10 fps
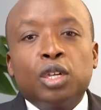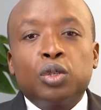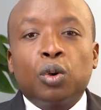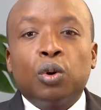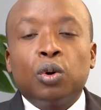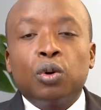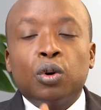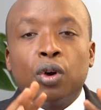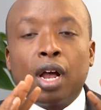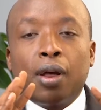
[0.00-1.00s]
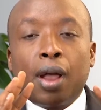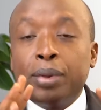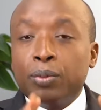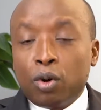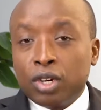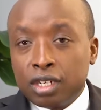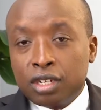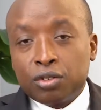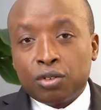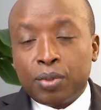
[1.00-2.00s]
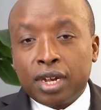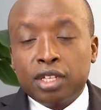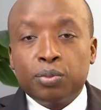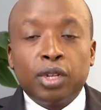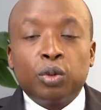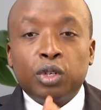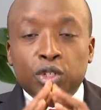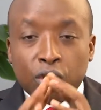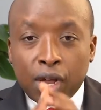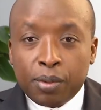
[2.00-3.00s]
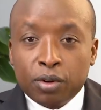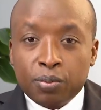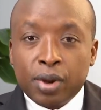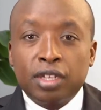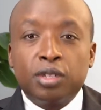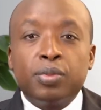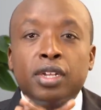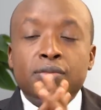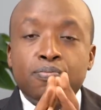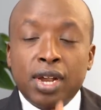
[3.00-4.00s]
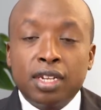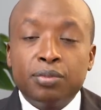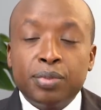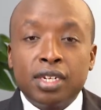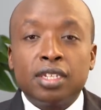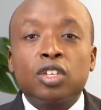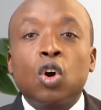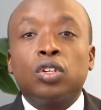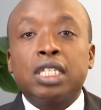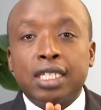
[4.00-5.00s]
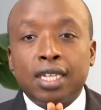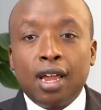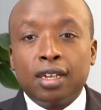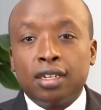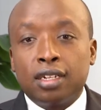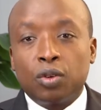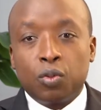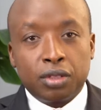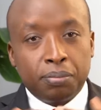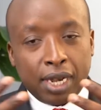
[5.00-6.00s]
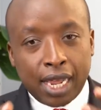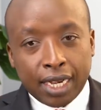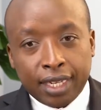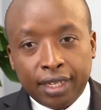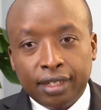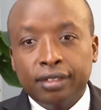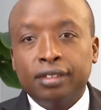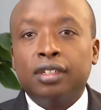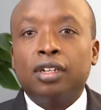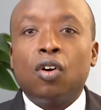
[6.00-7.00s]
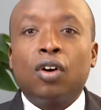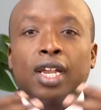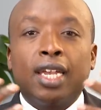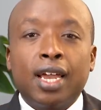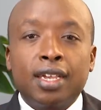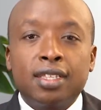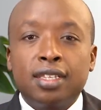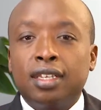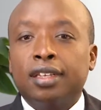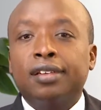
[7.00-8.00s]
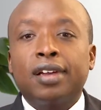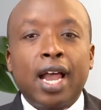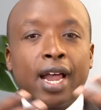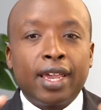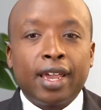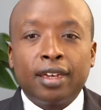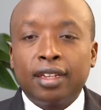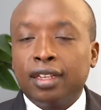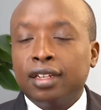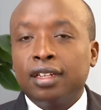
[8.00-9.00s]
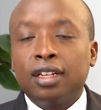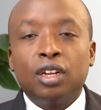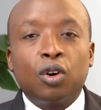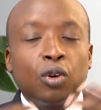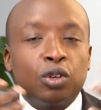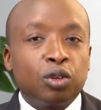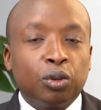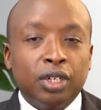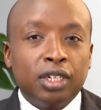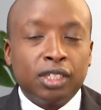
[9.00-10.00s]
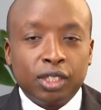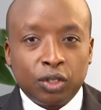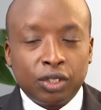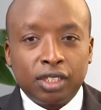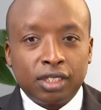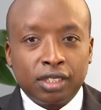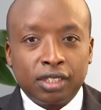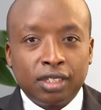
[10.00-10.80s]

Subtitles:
So a bit more details on management. When you talk about management, management is concerned with planning, organizing, hiring, controlling resources.